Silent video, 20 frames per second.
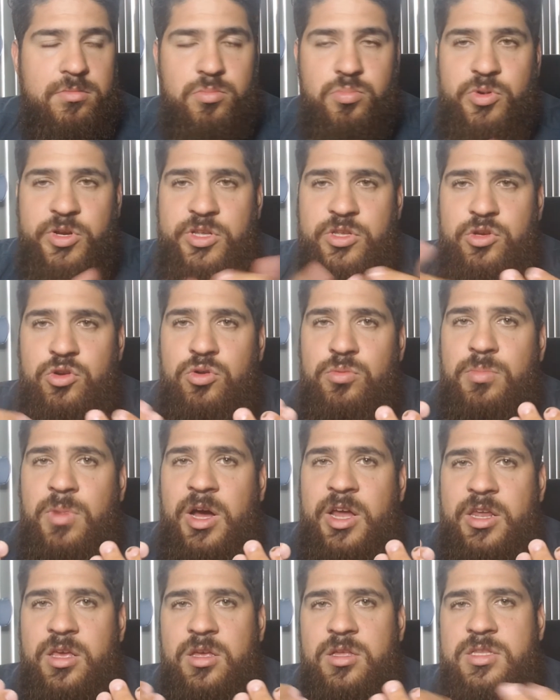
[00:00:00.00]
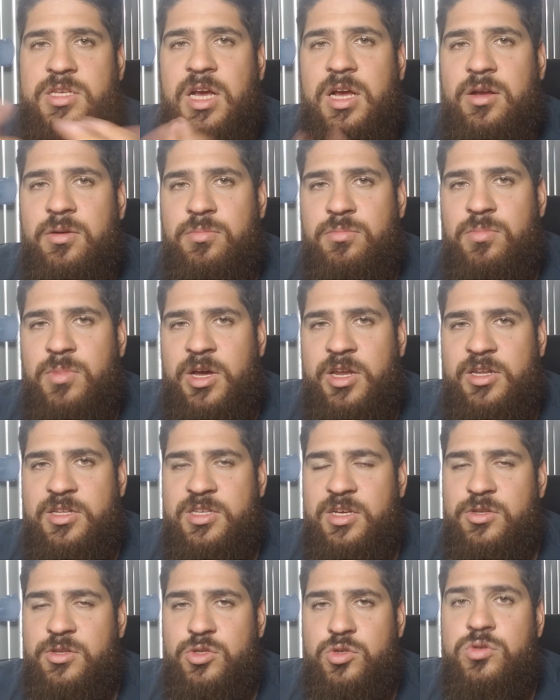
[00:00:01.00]
bring your money
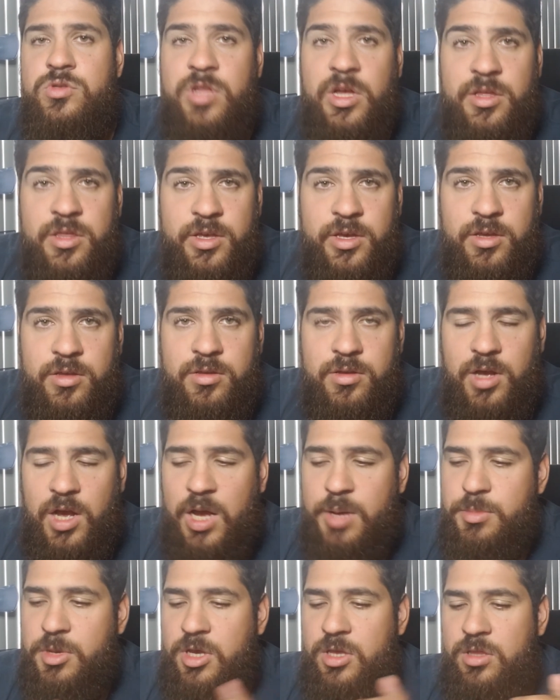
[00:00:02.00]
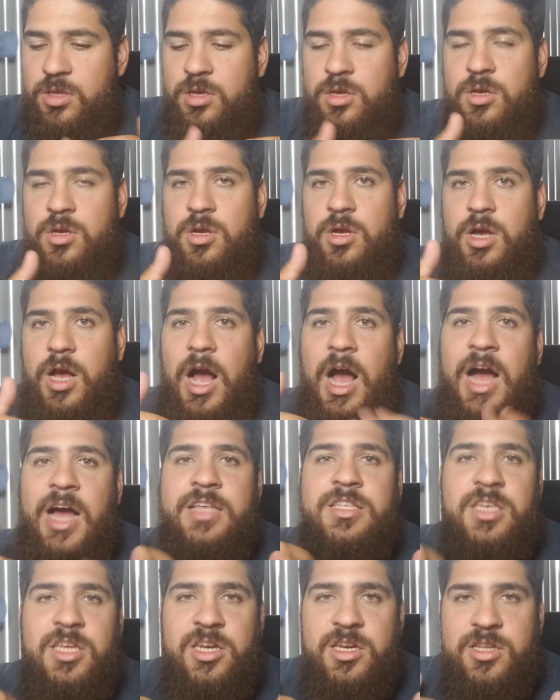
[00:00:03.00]
down to nothing. I mean,
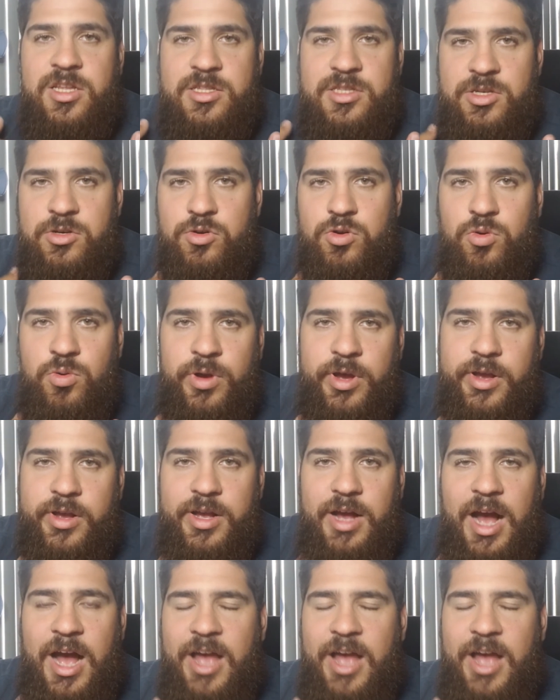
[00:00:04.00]
I needed a deal quick.